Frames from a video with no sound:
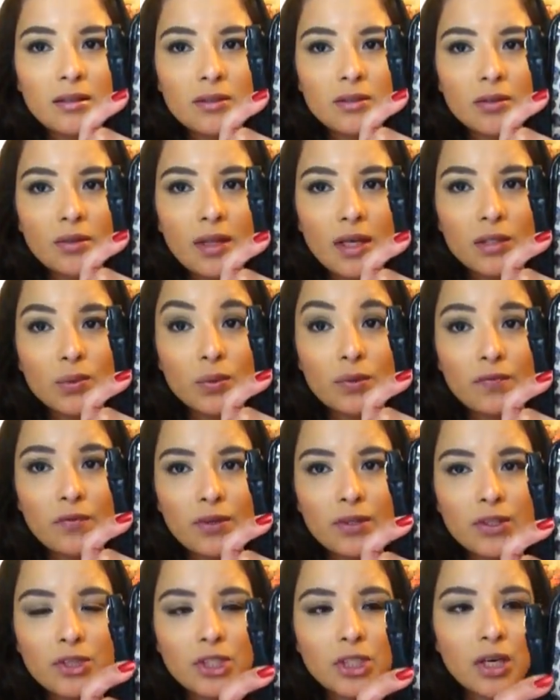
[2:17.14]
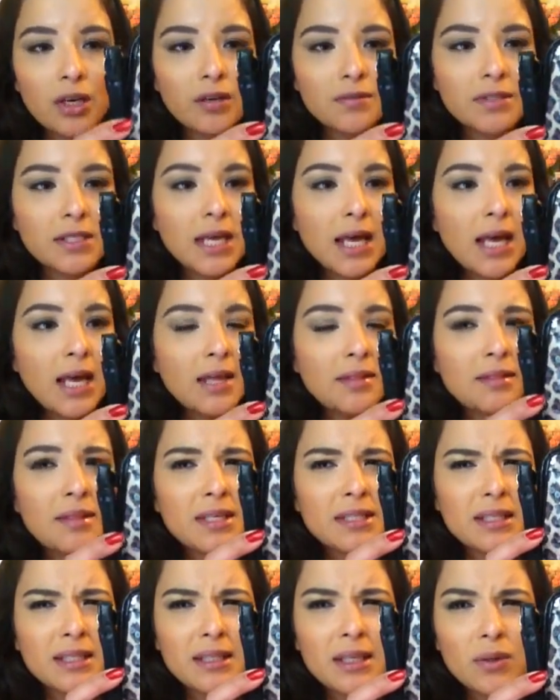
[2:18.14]
So that's one for the shelves.
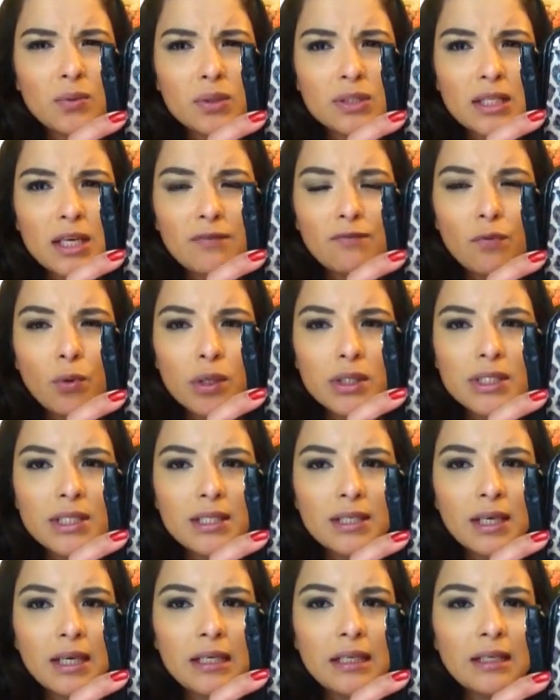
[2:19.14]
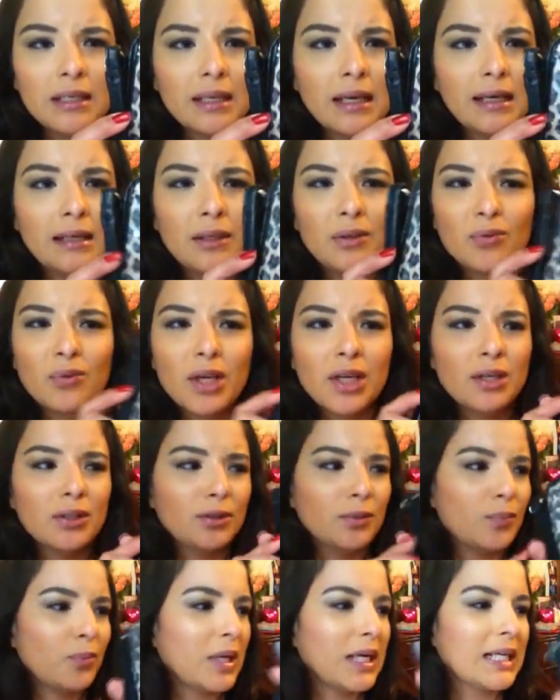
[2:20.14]
This I think was like $14.99 and
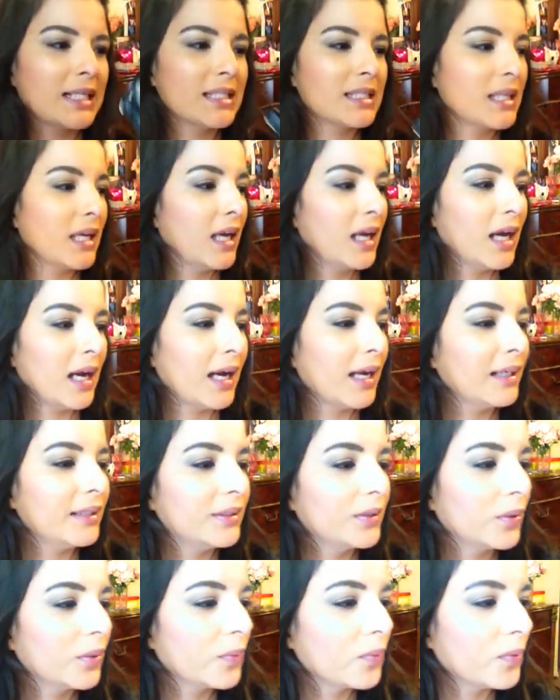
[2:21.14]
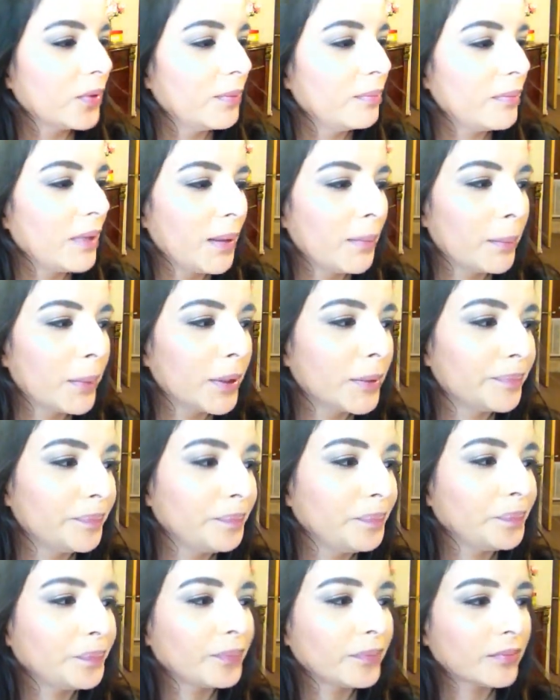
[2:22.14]
regular price I don't remember.
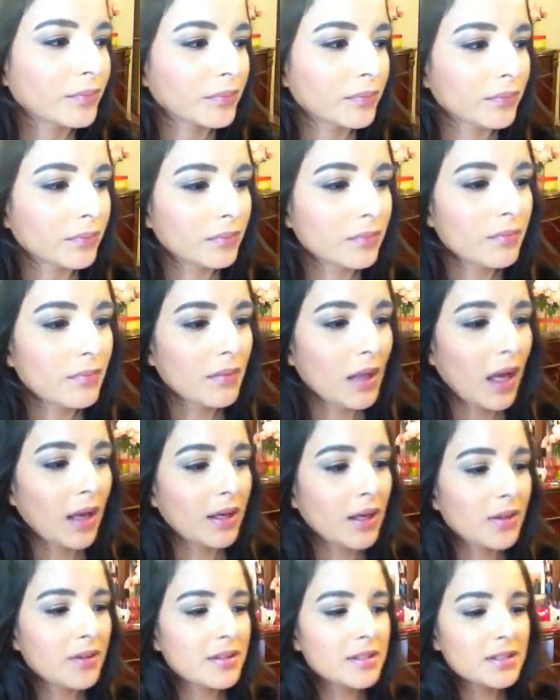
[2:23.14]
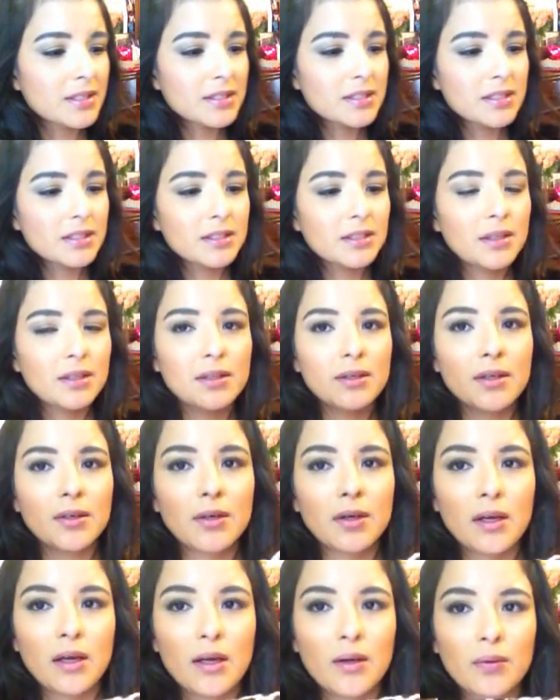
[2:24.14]
Now this is
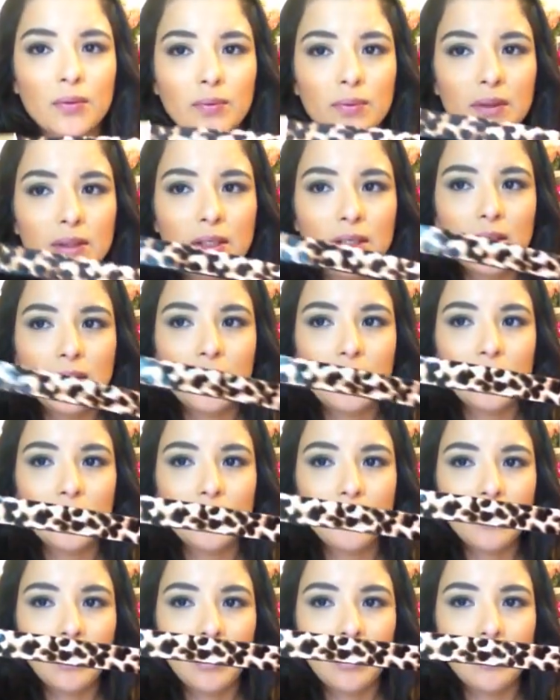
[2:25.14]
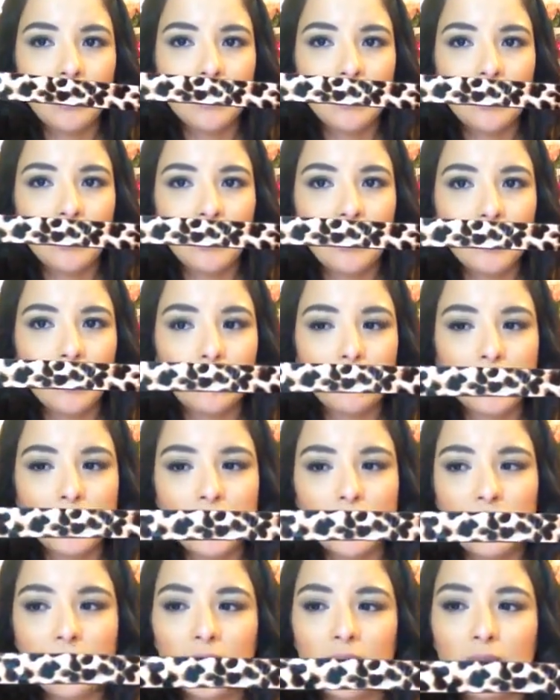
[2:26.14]
another really cute, I love
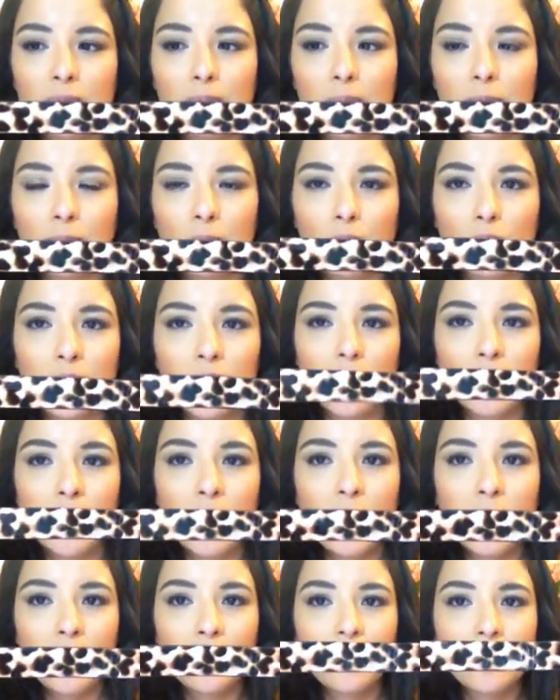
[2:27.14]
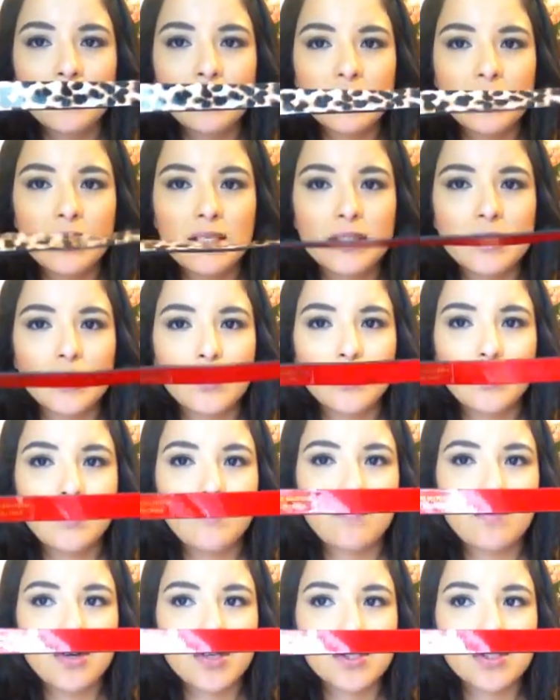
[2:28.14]
cheetah leopard print. This is a
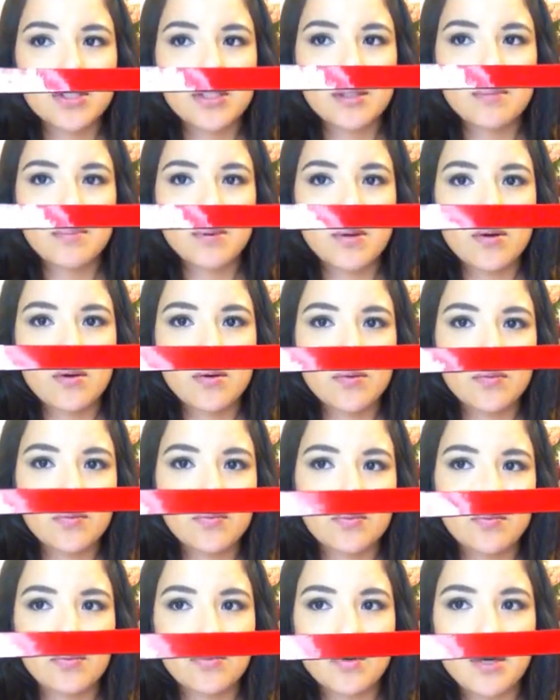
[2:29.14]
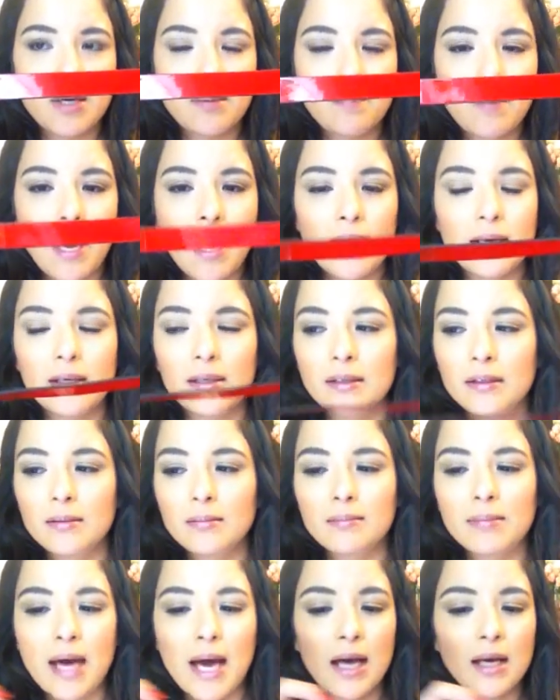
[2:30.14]
reversible red pattern
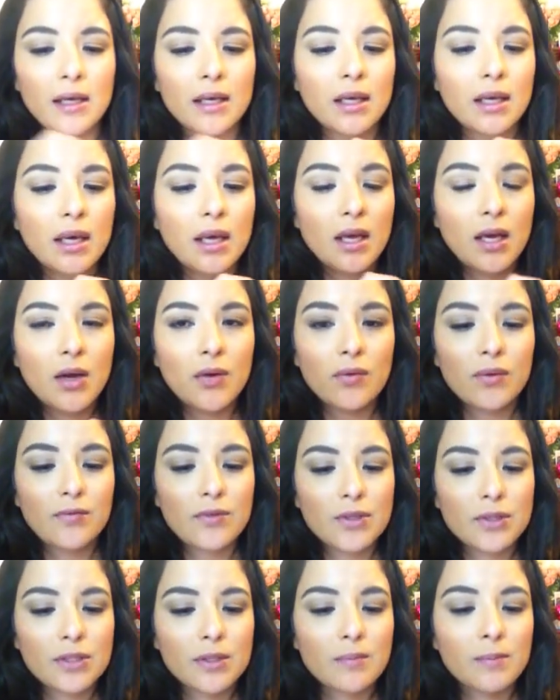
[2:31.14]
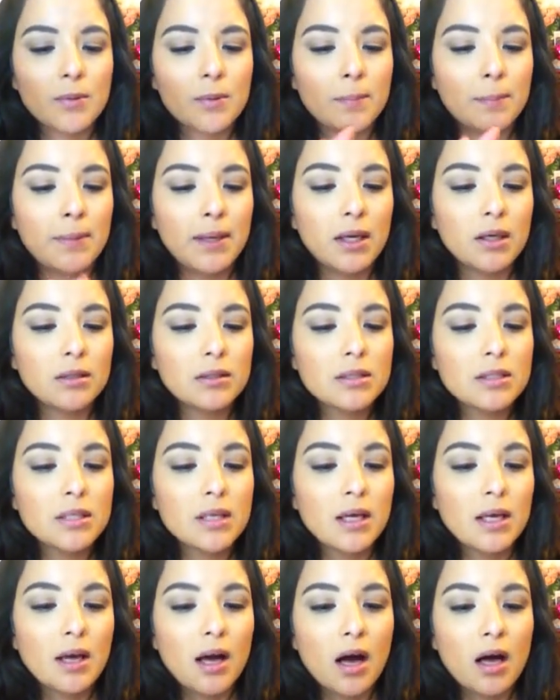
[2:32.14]
in back, reversible belt,
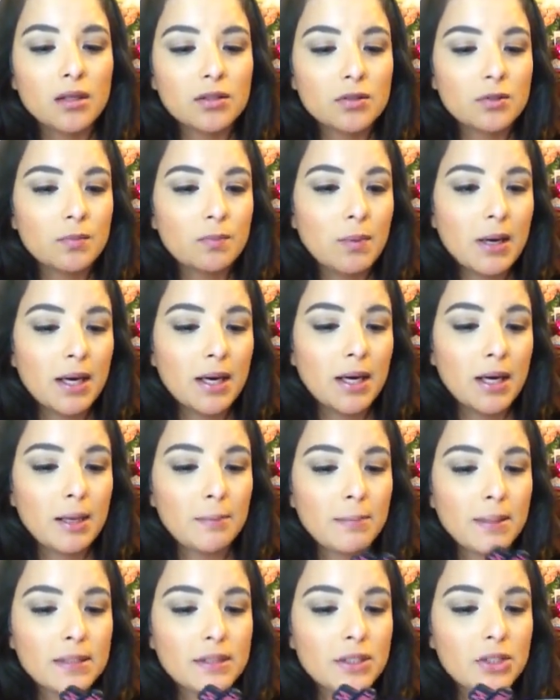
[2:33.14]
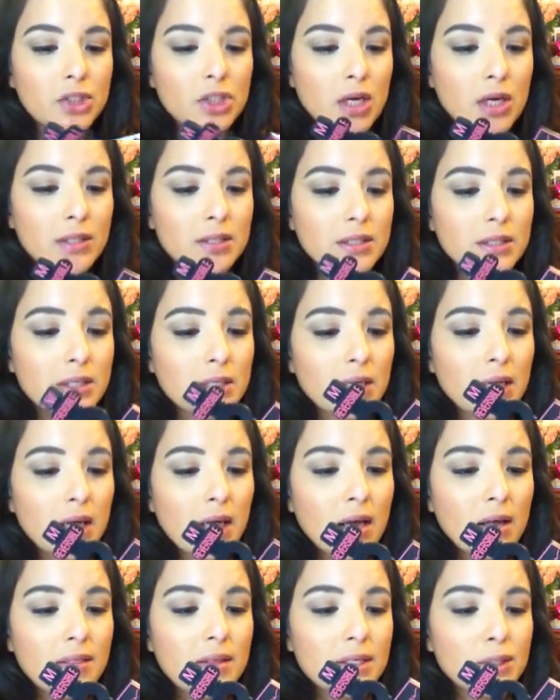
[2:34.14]
also by Betsy Johnson.
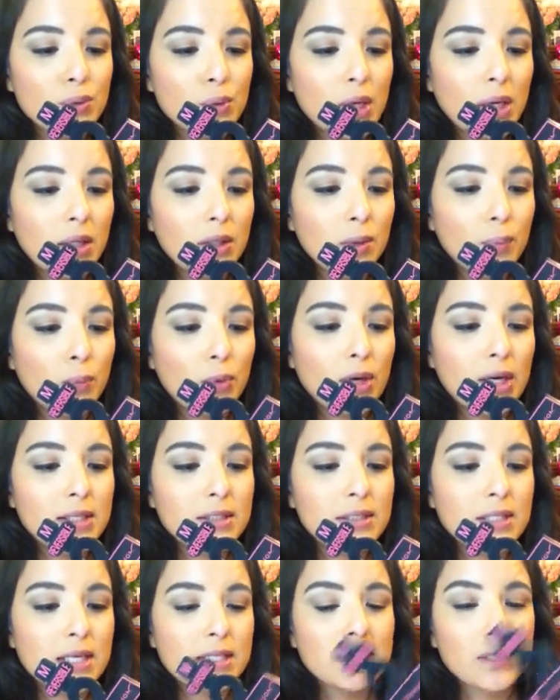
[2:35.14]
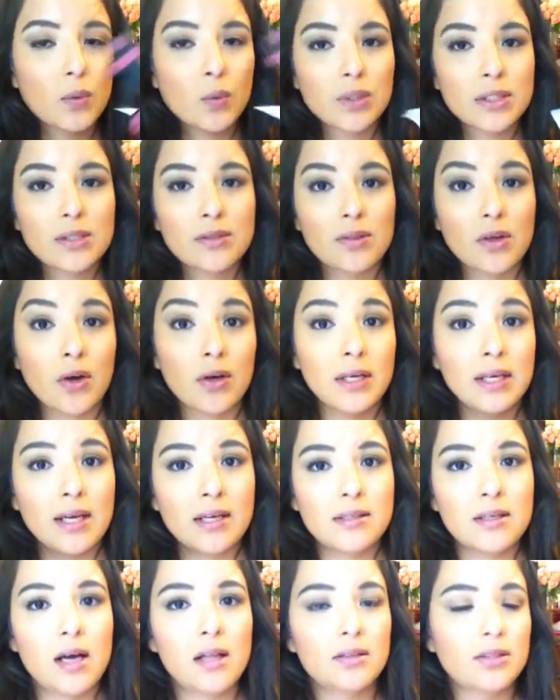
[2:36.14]
This regular price says it was
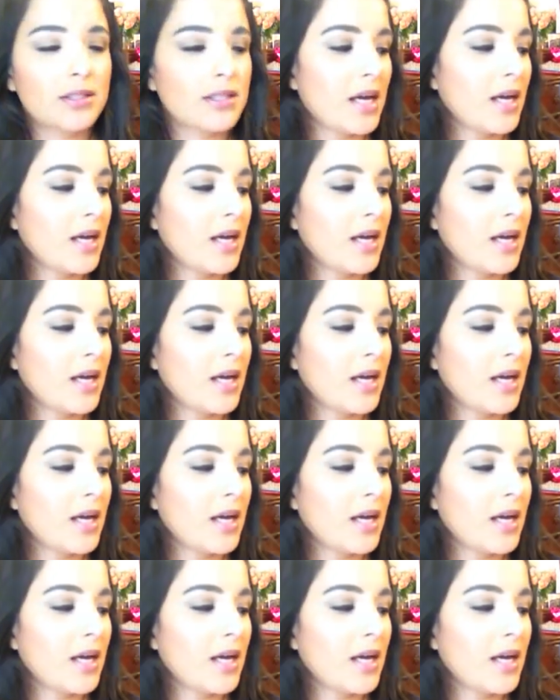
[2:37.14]
$38.